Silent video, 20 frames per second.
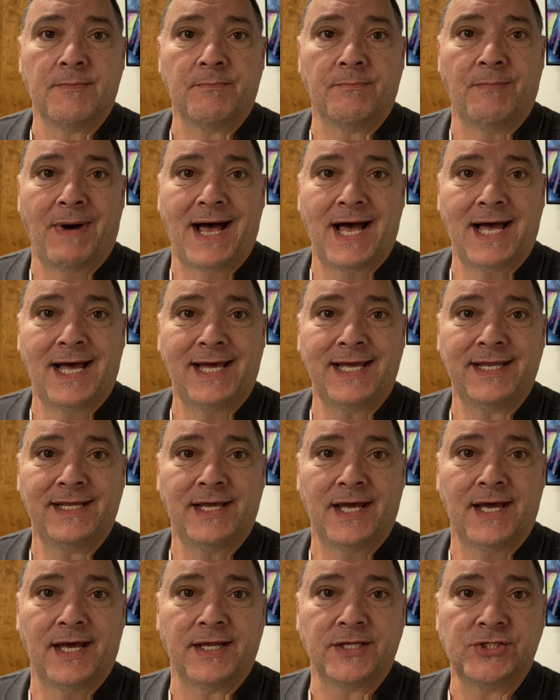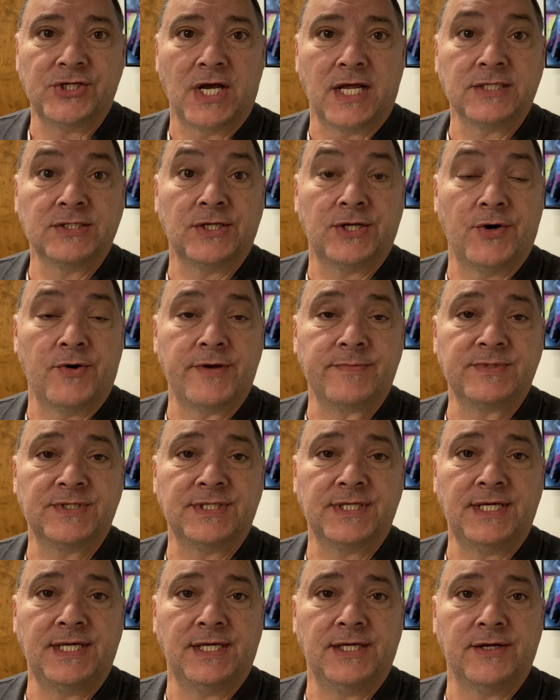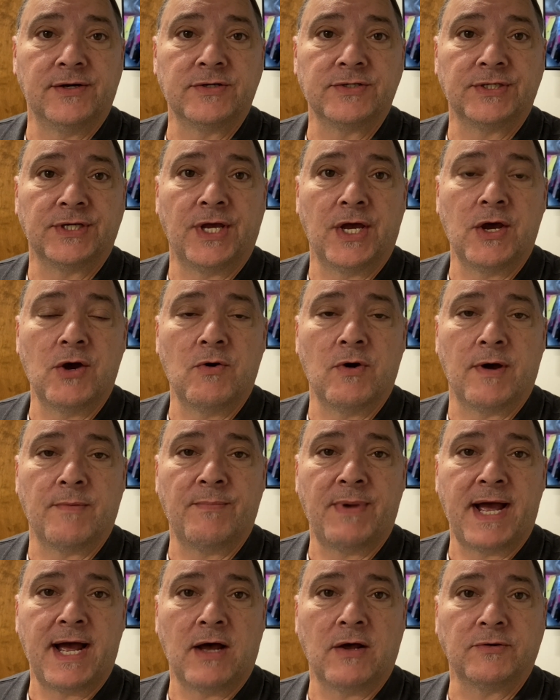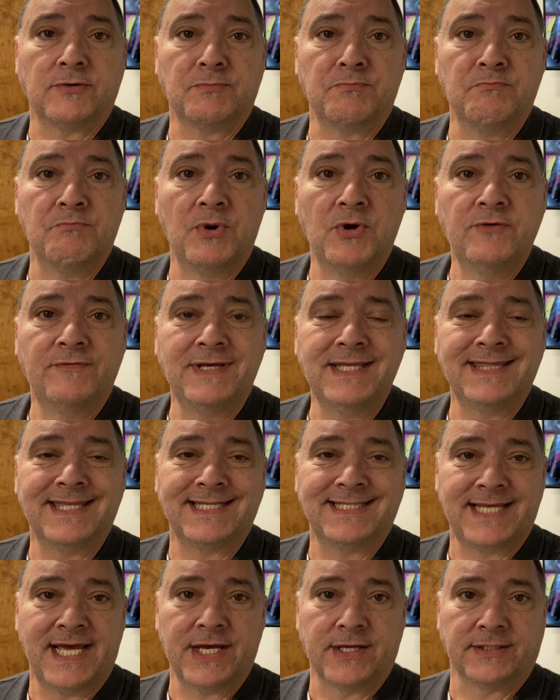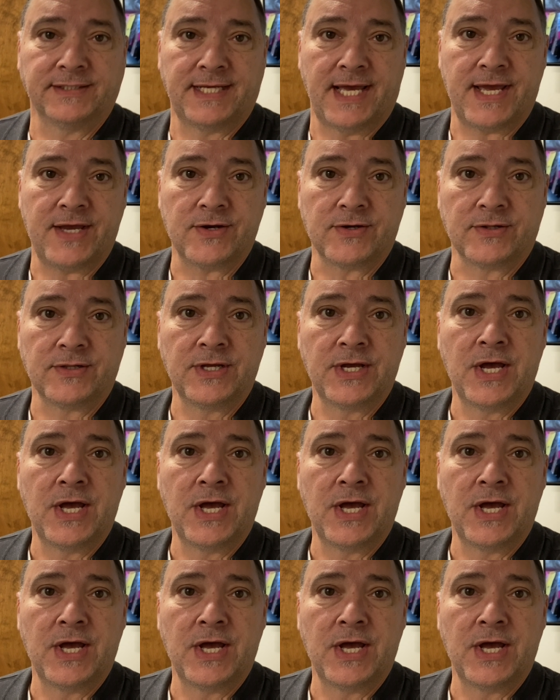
by uh, Johnson OMC years ago about moving the telltale